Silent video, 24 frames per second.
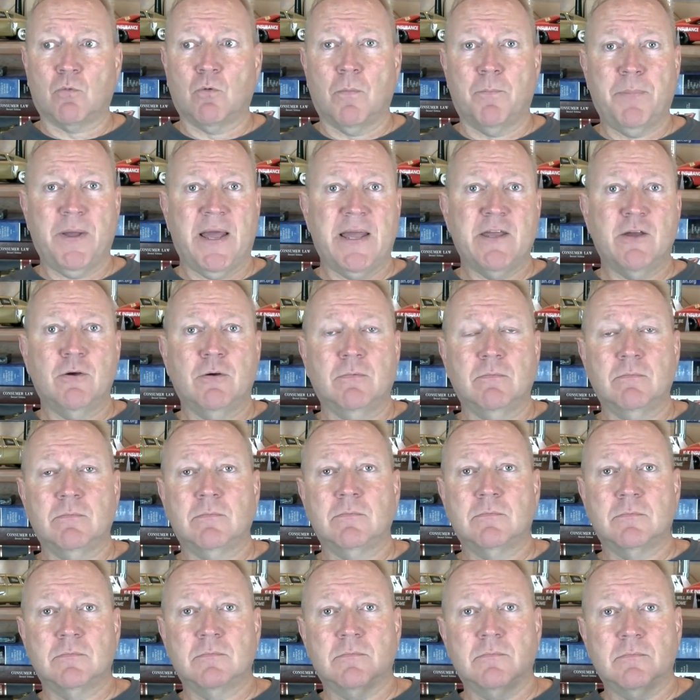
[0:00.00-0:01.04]
We'll pay you
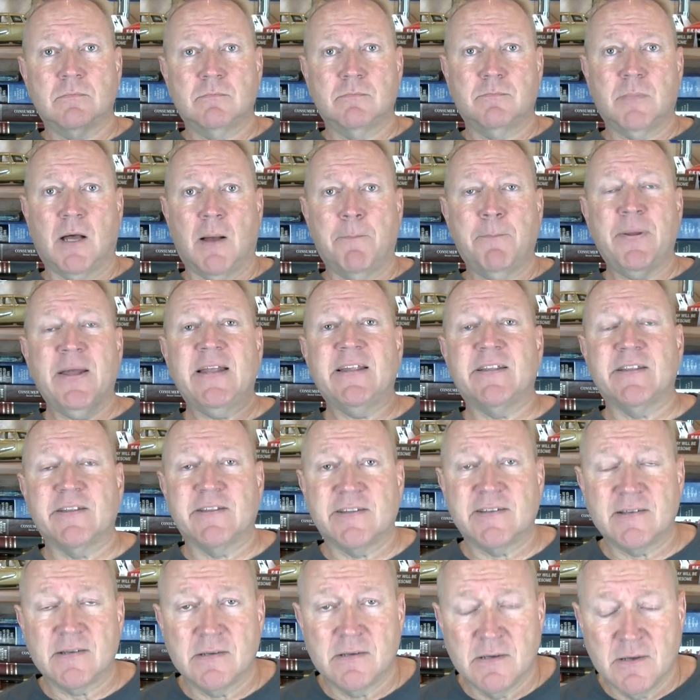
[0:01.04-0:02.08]
a
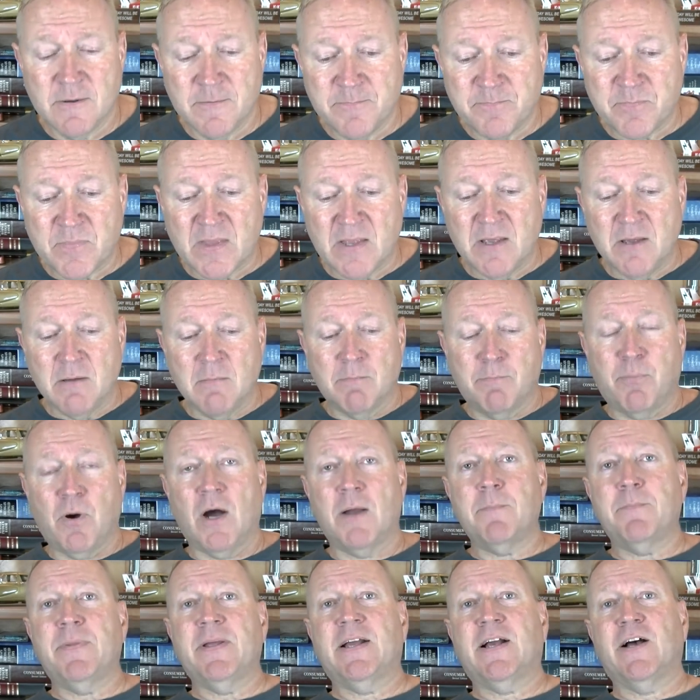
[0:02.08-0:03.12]
pittance.
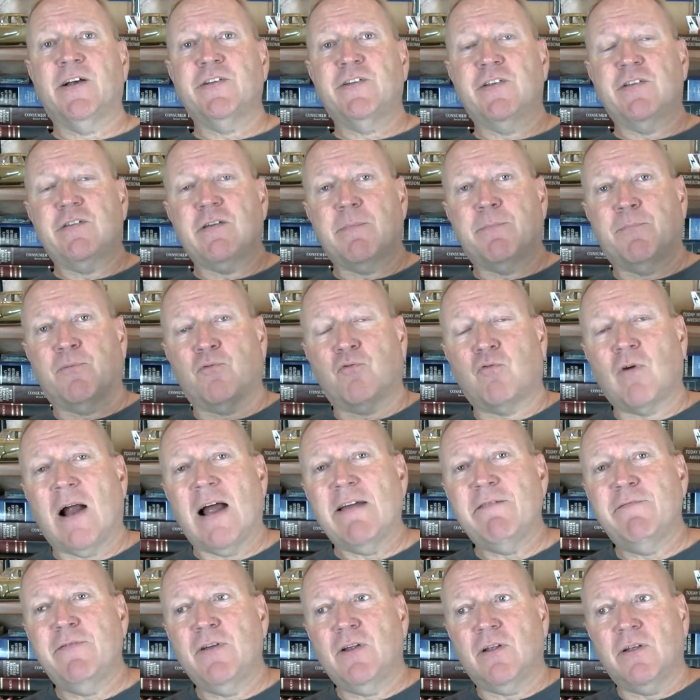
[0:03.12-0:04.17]
But because it's a
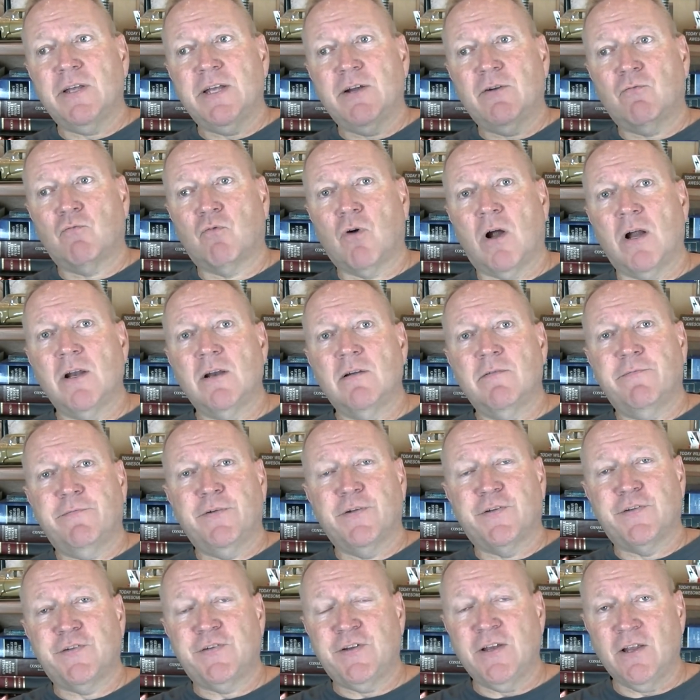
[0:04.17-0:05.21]
privately run
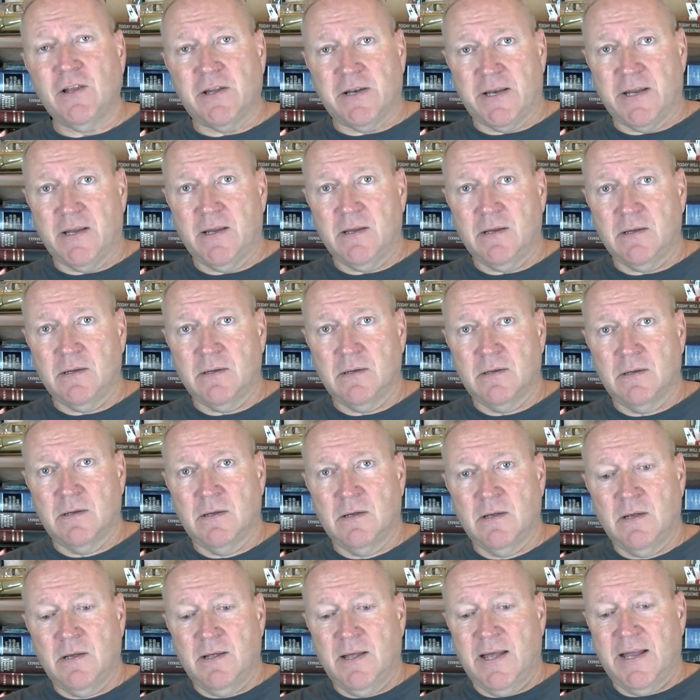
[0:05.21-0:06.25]
facility
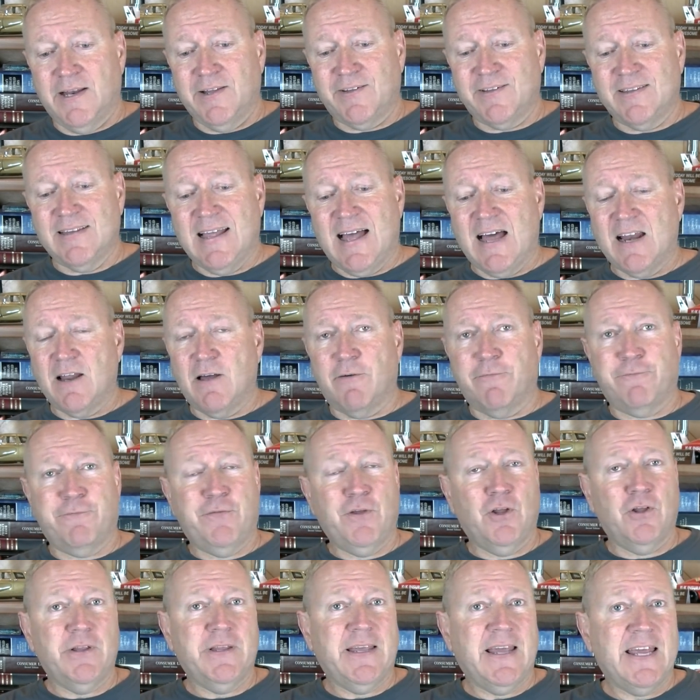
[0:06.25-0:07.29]
and it's not
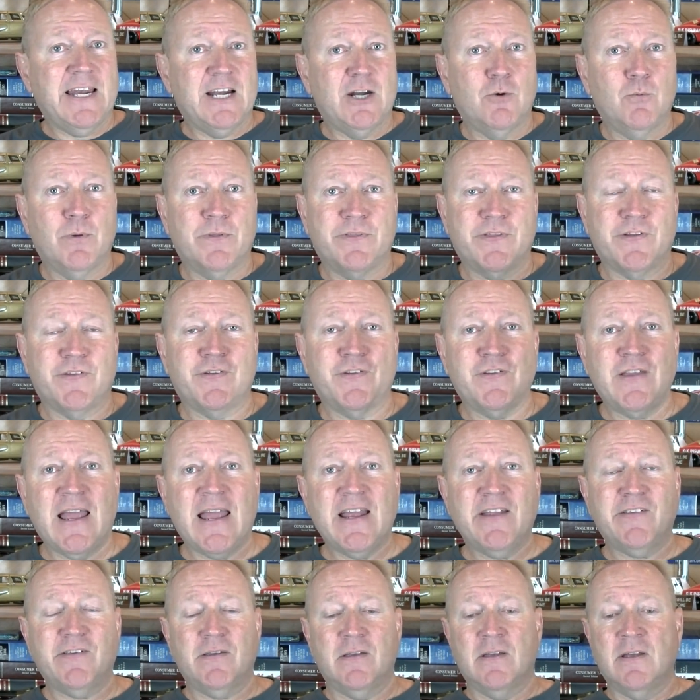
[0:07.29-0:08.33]
affiliated with the
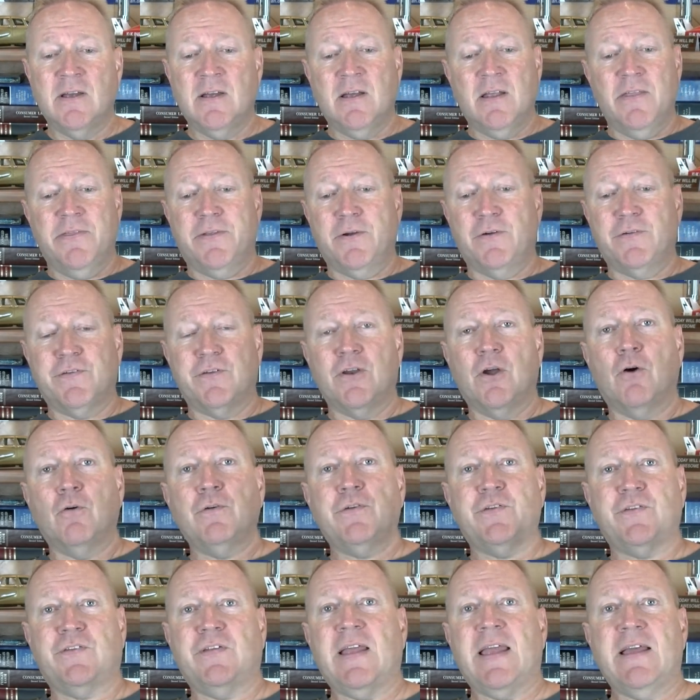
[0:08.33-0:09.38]
state, there's no
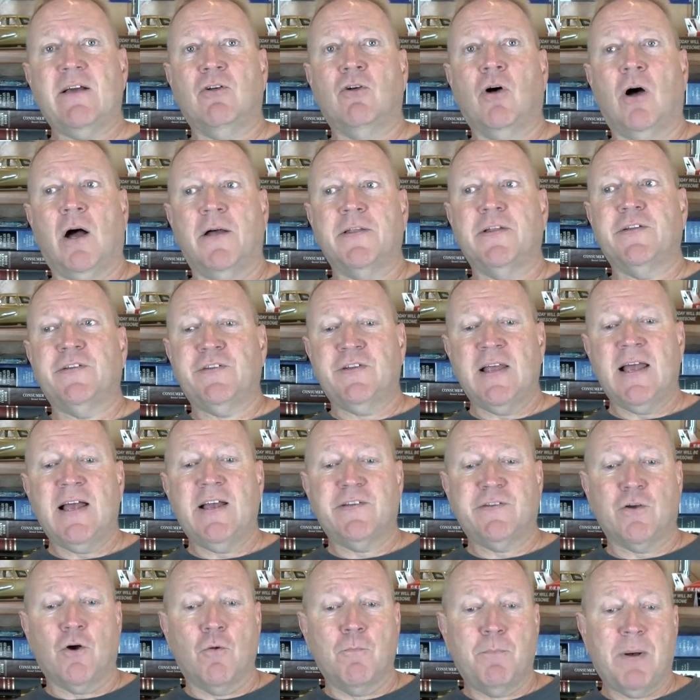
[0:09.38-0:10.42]
state law that
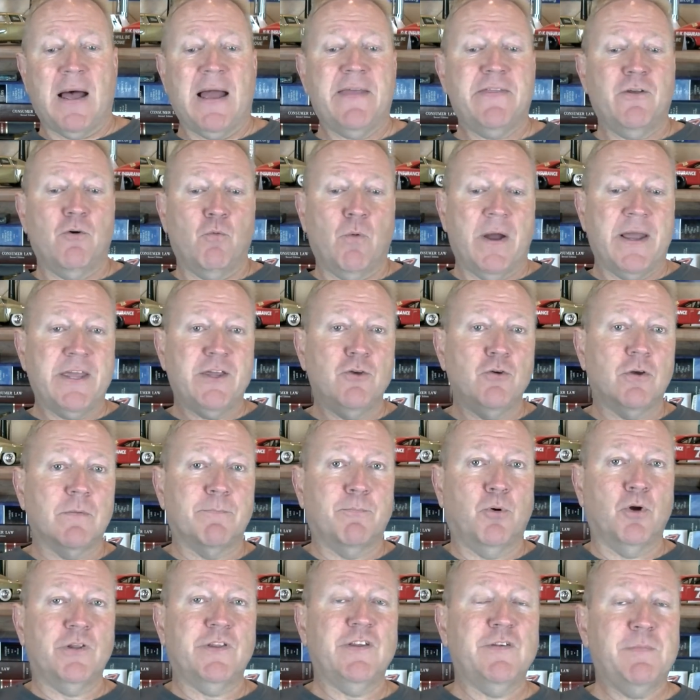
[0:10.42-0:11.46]
says, oh, by the way, you can
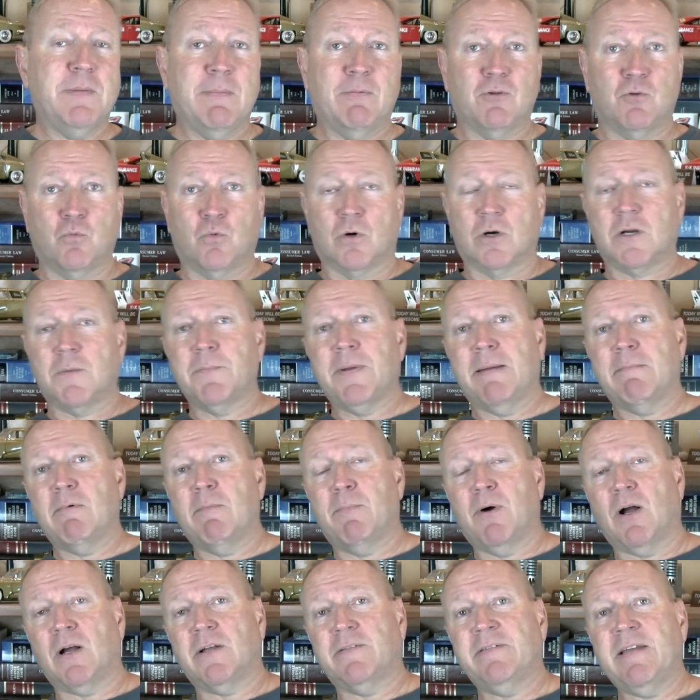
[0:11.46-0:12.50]
put these people to work and pay them
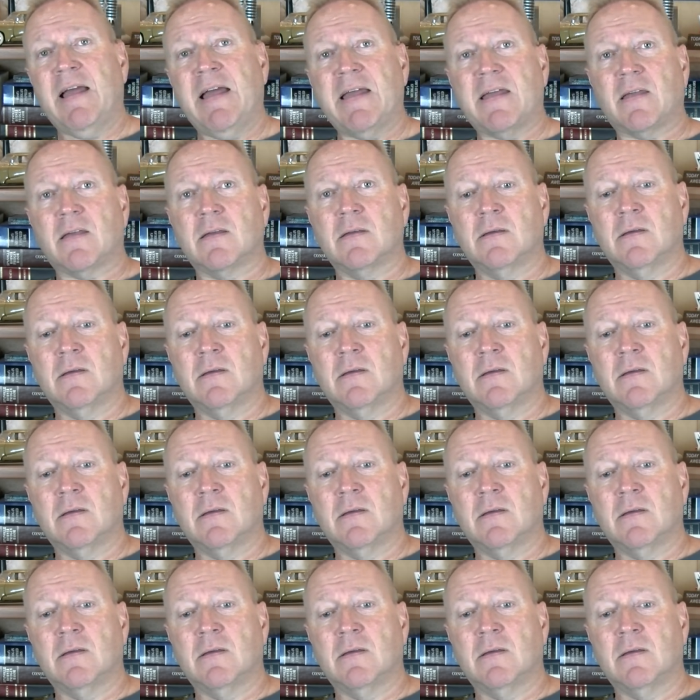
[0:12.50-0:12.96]
$1 a day.